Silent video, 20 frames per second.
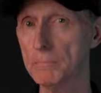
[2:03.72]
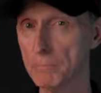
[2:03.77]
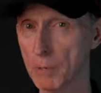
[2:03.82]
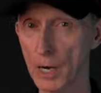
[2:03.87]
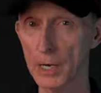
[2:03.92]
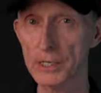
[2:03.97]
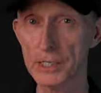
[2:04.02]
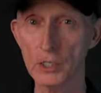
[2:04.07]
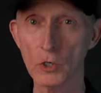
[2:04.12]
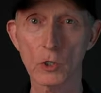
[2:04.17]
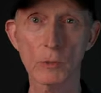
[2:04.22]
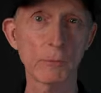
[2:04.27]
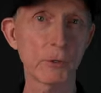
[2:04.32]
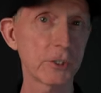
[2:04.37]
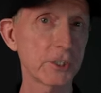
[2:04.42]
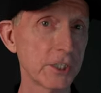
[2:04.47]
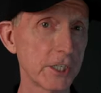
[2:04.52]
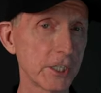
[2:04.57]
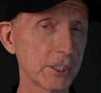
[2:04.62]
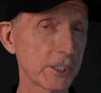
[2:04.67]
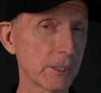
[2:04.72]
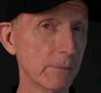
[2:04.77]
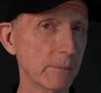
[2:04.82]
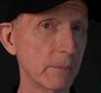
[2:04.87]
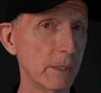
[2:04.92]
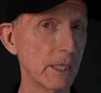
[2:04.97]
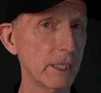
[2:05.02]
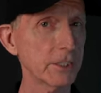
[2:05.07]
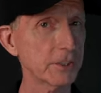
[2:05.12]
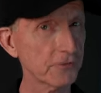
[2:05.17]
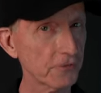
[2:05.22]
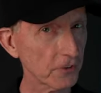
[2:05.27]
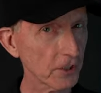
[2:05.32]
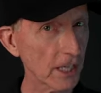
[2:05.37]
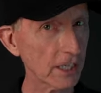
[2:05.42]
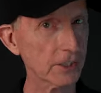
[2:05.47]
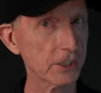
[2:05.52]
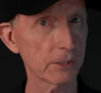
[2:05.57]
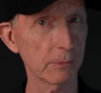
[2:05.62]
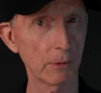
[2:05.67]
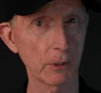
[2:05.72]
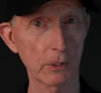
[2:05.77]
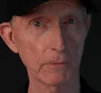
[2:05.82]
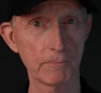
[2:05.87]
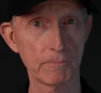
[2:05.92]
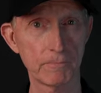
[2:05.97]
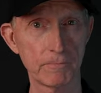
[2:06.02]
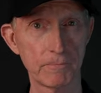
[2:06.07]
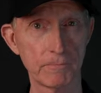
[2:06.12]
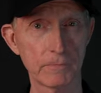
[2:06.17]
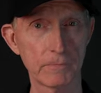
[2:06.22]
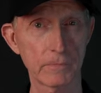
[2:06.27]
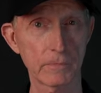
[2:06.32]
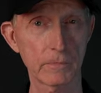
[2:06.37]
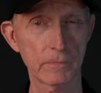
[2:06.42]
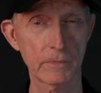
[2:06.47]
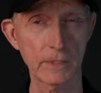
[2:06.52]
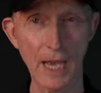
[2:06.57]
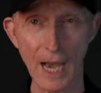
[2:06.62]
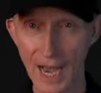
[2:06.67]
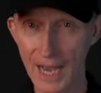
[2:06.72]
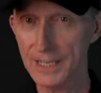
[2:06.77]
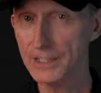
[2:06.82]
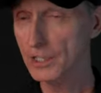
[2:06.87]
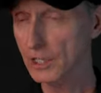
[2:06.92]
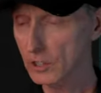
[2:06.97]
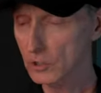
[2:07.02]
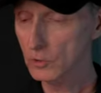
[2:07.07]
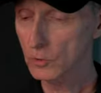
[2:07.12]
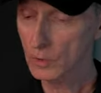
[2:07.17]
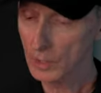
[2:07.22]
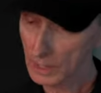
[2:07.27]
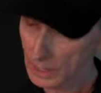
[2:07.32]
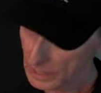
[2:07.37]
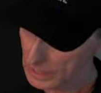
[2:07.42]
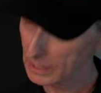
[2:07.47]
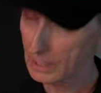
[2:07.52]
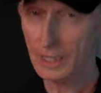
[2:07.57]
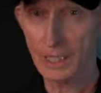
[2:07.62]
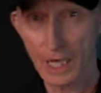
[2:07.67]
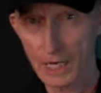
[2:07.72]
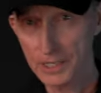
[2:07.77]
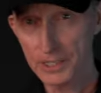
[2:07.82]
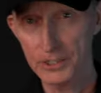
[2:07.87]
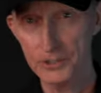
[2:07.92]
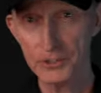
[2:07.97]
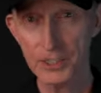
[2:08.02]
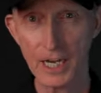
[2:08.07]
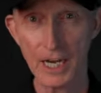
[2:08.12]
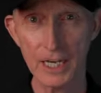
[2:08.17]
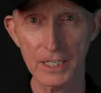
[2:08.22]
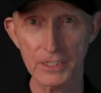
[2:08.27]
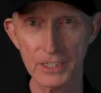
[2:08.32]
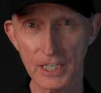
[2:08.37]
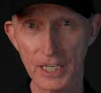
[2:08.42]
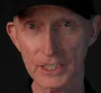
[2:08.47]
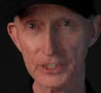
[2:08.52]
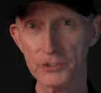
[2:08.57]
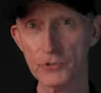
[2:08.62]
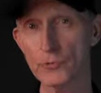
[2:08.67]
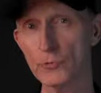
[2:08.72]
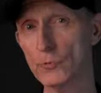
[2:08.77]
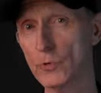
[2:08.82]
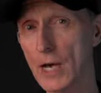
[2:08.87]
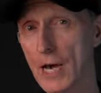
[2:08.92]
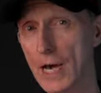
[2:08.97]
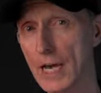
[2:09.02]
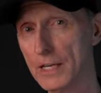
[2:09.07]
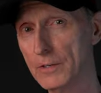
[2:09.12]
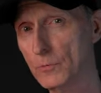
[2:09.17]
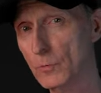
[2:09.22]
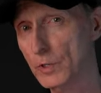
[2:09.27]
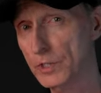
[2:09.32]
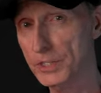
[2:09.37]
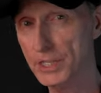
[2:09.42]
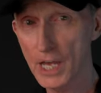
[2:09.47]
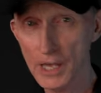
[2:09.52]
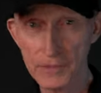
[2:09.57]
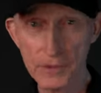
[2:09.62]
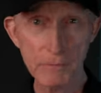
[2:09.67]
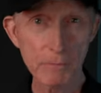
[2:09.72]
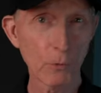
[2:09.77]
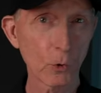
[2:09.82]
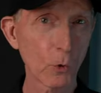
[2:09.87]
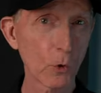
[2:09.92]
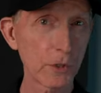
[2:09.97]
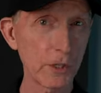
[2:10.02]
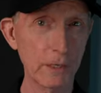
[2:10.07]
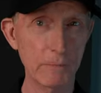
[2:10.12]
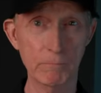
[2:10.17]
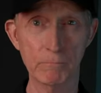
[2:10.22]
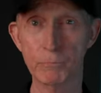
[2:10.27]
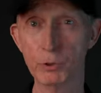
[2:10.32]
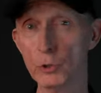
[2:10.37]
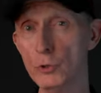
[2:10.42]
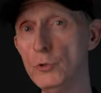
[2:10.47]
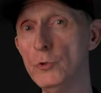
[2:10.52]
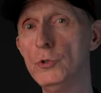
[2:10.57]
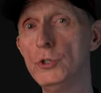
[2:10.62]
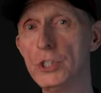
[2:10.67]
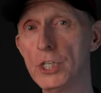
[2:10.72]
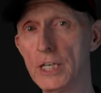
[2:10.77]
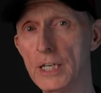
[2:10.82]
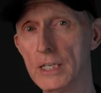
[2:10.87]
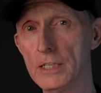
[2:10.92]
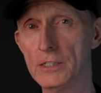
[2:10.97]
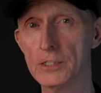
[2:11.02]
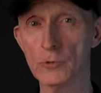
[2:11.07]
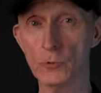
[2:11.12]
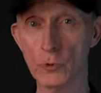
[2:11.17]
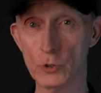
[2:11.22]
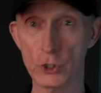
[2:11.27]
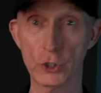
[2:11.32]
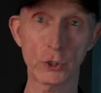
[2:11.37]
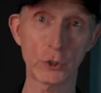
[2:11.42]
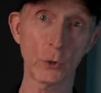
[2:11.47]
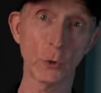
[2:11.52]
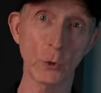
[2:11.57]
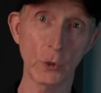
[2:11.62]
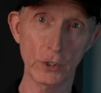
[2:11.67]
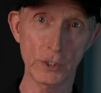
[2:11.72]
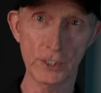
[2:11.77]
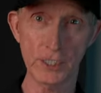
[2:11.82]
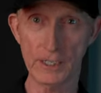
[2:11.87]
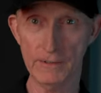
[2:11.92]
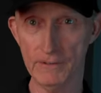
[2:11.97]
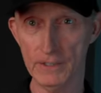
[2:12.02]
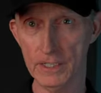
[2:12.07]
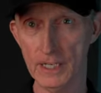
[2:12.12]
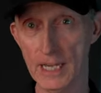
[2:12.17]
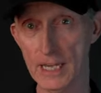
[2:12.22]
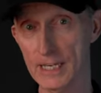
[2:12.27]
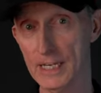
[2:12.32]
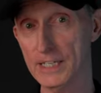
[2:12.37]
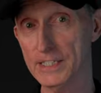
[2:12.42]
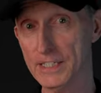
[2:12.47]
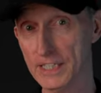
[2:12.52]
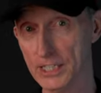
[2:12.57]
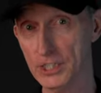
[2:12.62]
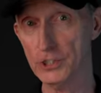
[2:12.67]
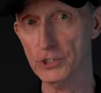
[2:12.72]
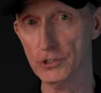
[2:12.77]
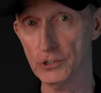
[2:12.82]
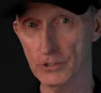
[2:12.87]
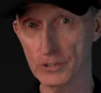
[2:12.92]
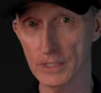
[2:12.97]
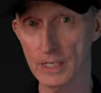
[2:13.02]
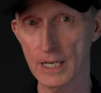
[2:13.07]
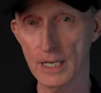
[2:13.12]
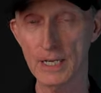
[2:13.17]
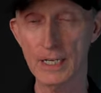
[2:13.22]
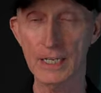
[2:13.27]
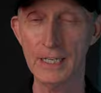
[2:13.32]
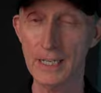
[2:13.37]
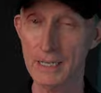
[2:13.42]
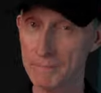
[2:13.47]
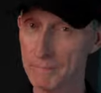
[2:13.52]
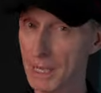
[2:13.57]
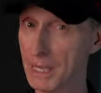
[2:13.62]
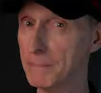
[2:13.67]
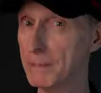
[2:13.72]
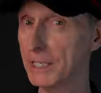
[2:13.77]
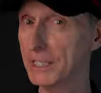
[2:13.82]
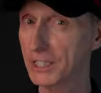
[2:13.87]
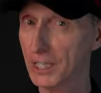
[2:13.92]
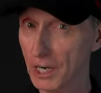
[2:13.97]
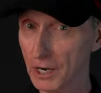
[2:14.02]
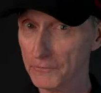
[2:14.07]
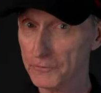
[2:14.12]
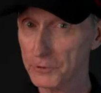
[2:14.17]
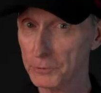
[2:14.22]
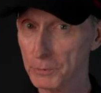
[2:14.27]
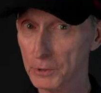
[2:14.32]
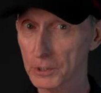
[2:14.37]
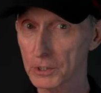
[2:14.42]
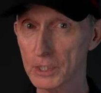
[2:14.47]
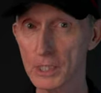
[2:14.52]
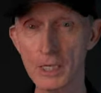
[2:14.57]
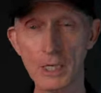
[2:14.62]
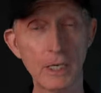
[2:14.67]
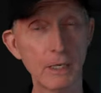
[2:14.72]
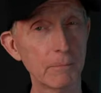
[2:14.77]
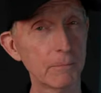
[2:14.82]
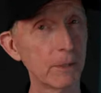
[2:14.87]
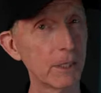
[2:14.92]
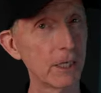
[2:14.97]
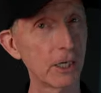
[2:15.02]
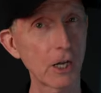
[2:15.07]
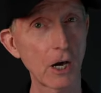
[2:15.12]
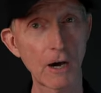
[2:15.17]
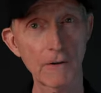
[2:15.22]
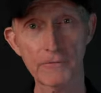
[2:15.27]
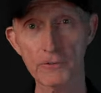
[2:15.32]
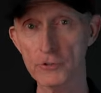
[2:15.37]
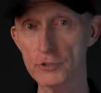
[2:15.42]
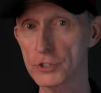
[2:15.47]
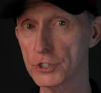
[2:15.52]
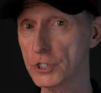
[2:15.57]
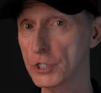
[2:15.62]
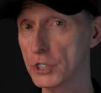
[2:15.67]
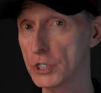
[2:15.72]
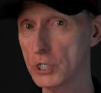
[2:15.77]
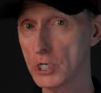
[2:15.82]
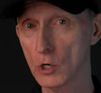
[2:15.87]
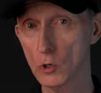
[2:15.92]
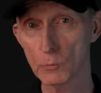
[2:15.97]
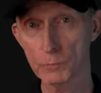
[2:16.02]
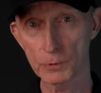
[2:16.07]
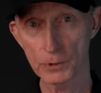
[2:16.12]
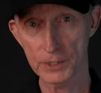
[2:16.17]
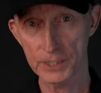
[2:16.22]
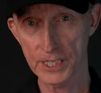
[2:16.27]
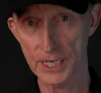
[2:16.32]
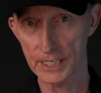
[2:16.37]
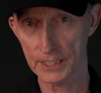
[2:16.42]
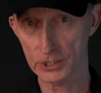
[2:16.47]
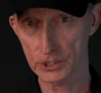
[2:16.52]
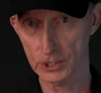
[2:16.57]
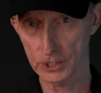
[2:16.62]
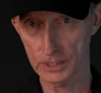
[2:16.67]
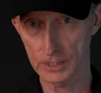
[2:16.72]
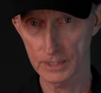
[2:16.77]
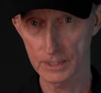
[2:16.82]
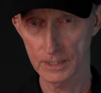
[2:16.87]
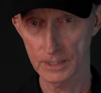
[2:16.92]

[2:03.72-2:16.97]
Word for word: body armor system is flexible. Now, I know a lot of you guys like to ride with nothing more than blue jeans or shorts, even, and a t shirt. It may be comfortable, but it offers no protection.